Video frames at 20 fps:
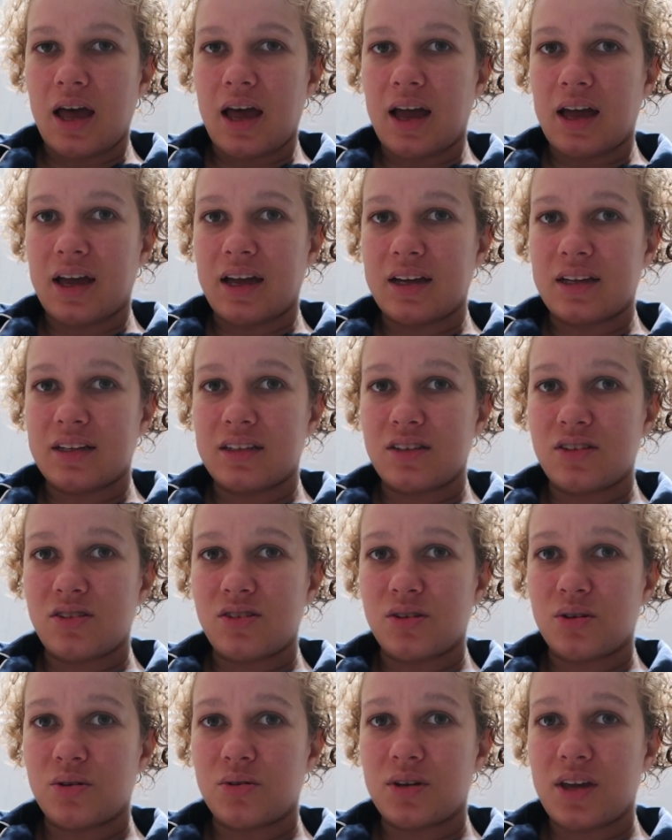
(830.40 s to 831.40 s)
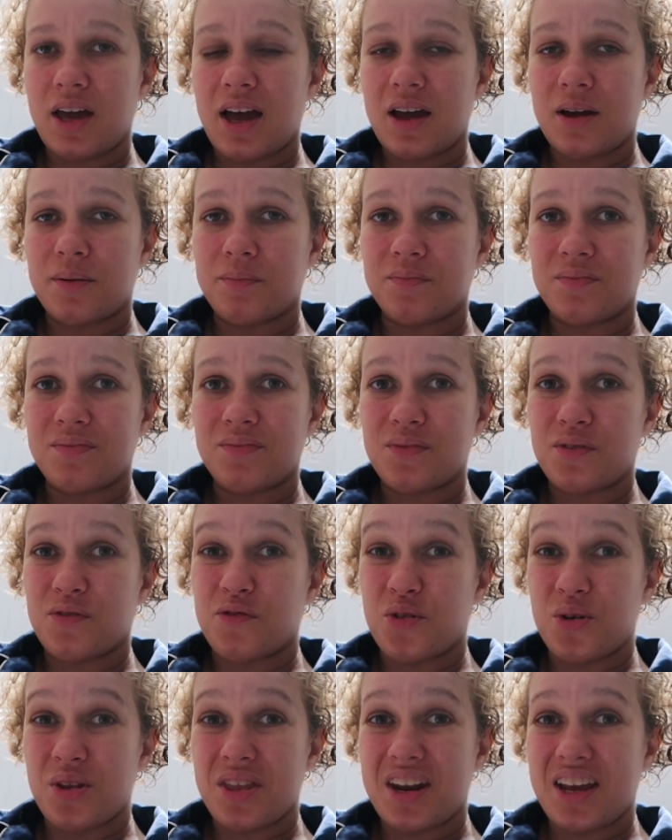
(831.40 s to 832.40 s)
And so yeah,
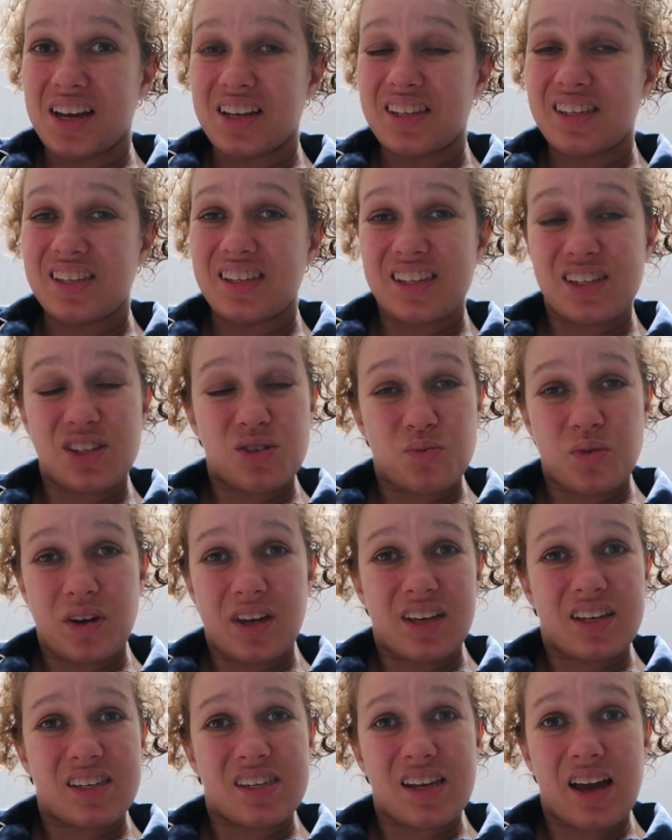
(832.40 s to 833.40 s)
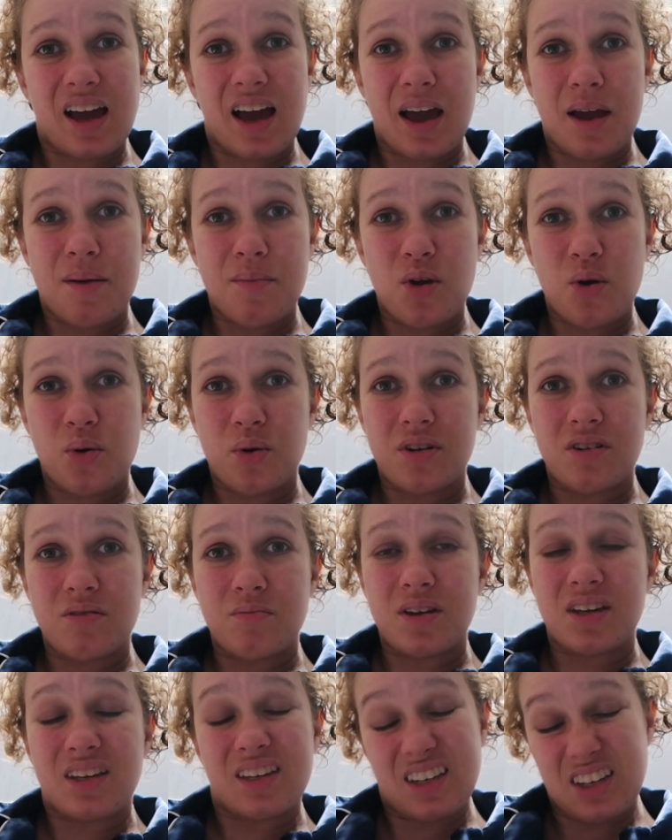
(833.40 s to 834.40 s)
for the next 6 weeks, I'm going to
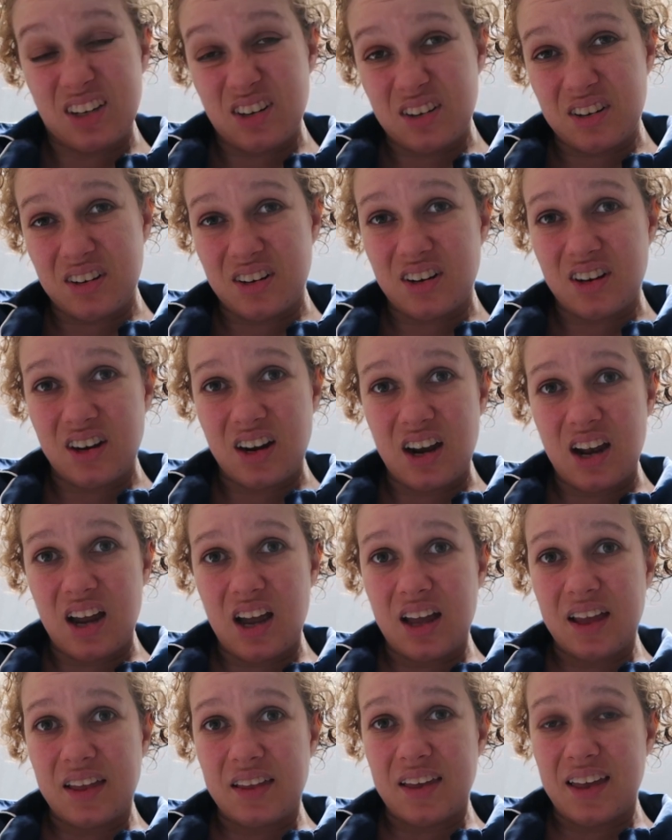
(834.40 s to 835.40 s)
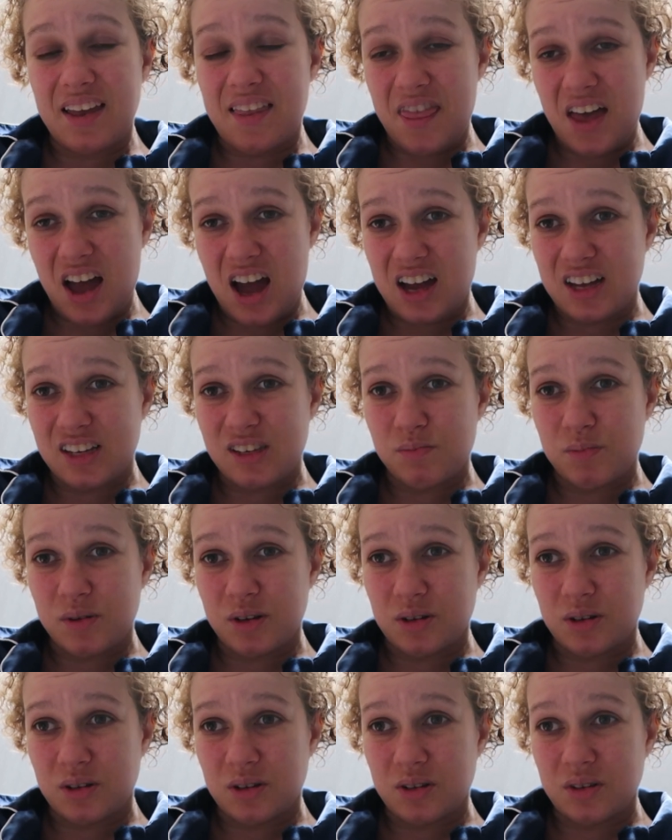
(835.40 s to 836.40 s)
be here in the
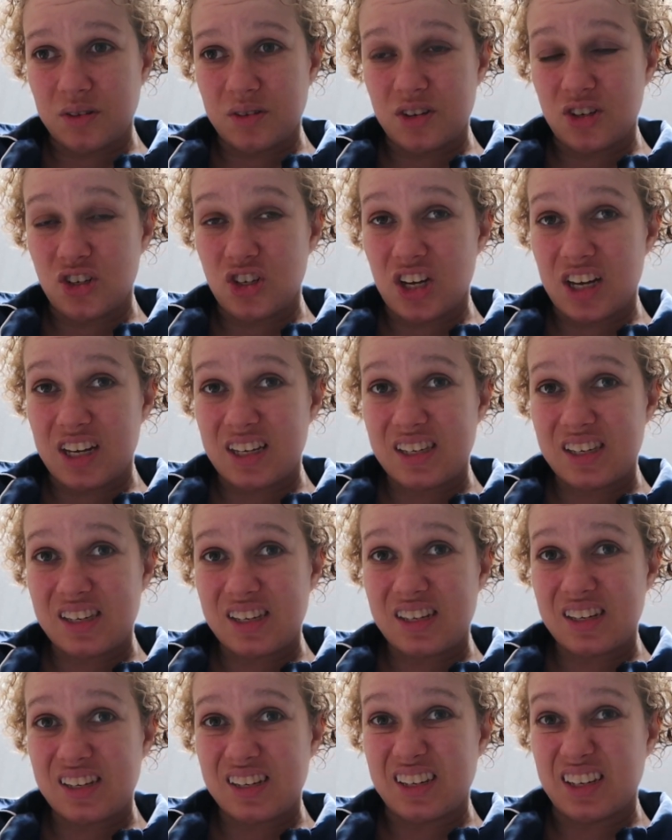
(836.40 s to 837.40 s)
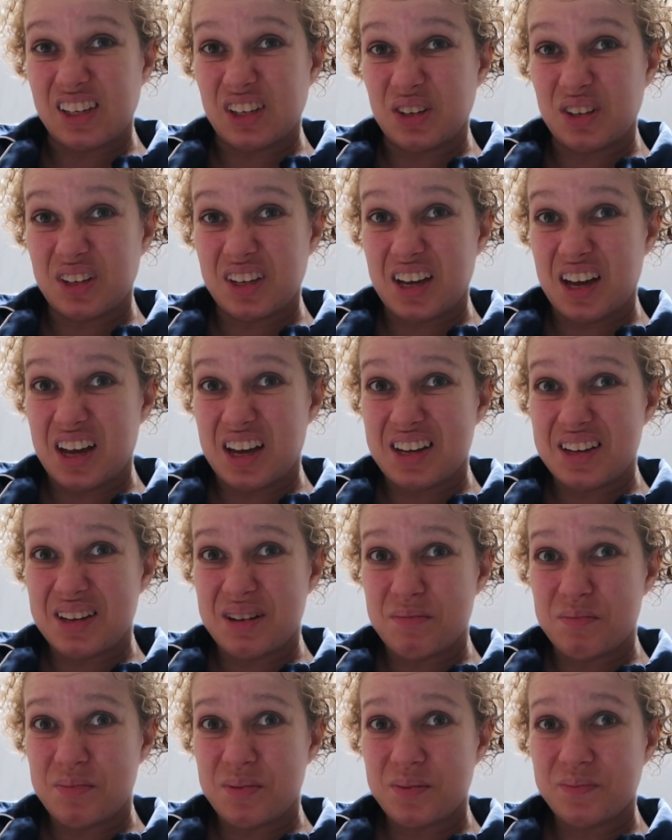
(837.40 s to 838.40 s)
hospital just healing up.